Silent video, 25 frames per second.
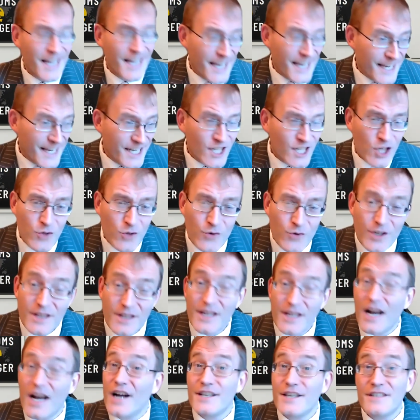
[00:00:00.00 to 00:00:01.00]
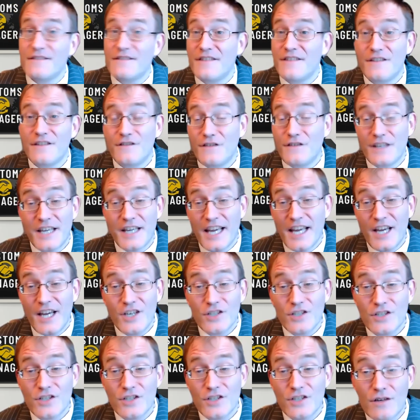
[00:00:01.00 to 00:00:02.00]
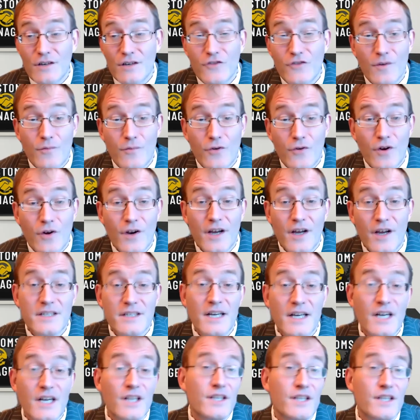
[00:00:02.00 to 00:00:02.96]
including the identification of the product,